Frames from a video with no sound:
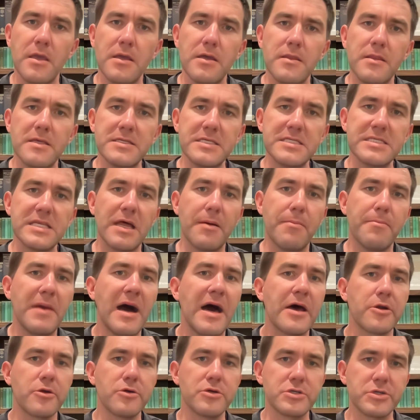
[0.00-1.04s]
This is a
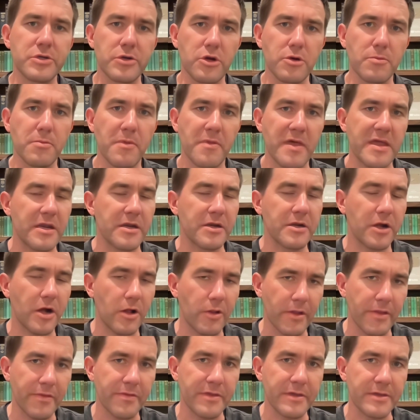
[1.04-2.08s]
modern term, they didn't
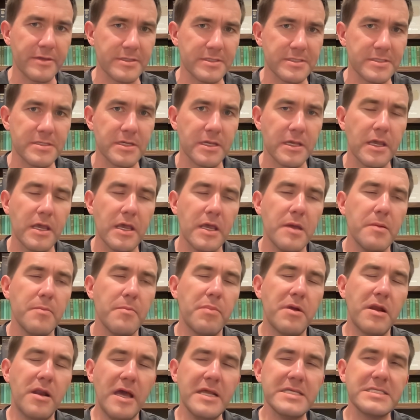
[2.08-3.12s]
call it this,
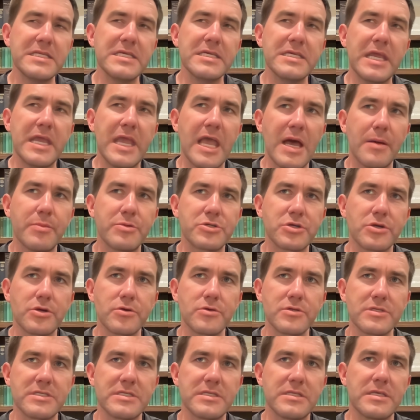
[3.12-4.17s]
but nicely
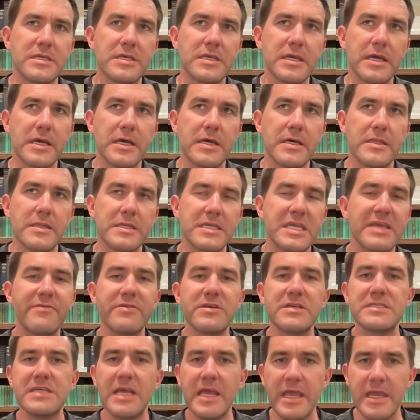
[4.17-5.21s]
captures the give
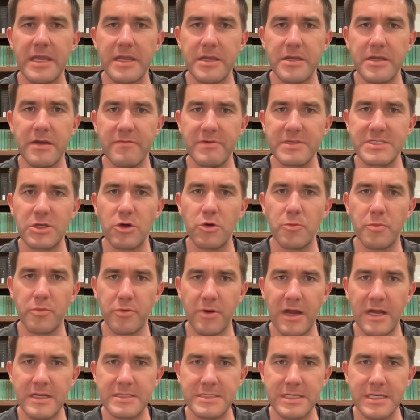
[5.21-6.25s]
and take of this whole
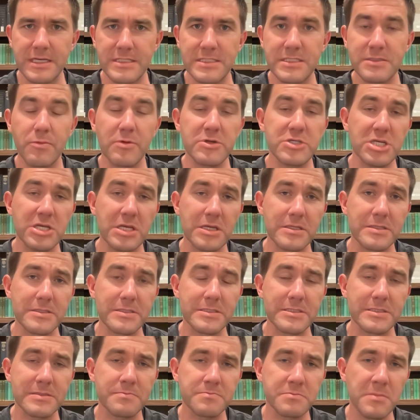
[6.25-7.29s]
process, which
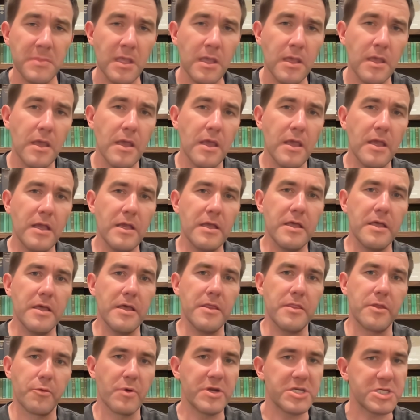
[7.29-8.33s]
is,
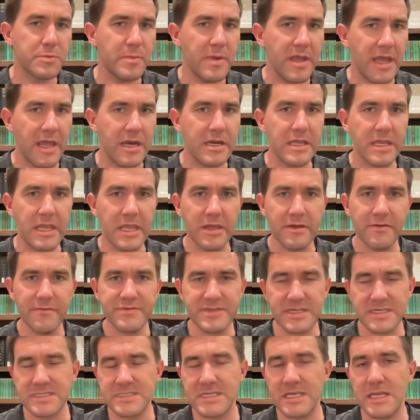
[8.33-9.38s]
the rich man gives
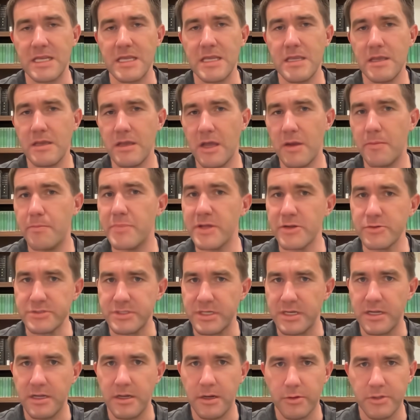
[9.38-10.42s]
a city, a
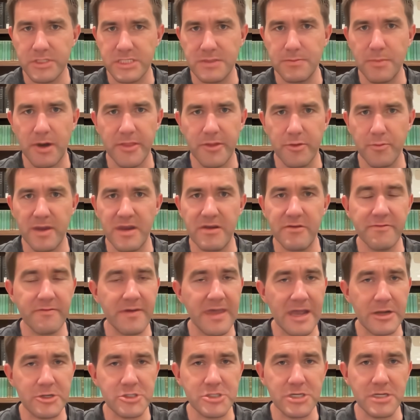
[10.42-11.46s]
building, or some other
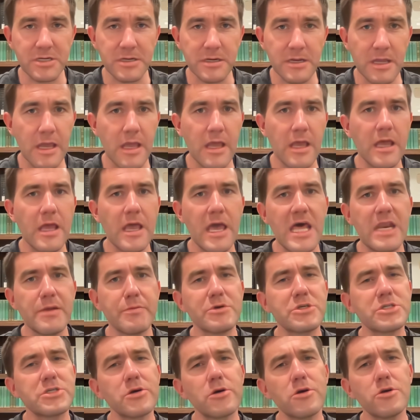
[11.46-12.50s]
benefaction, and in
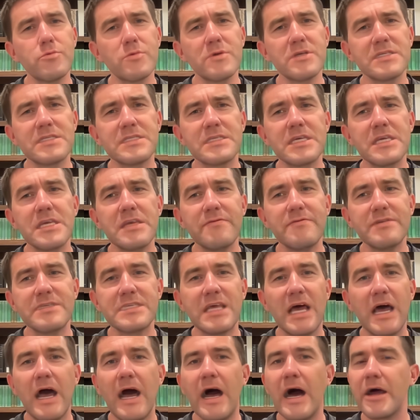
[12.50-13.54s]
return receives
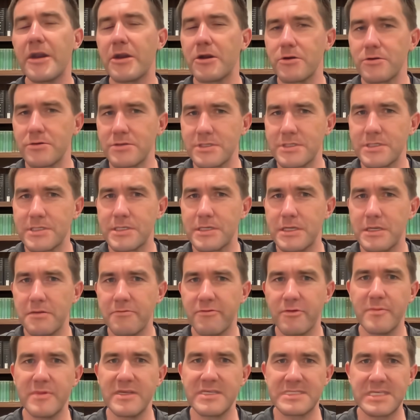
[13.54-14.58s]
honors
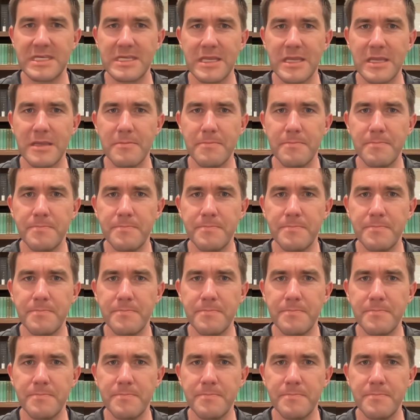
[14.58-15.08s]
from his city.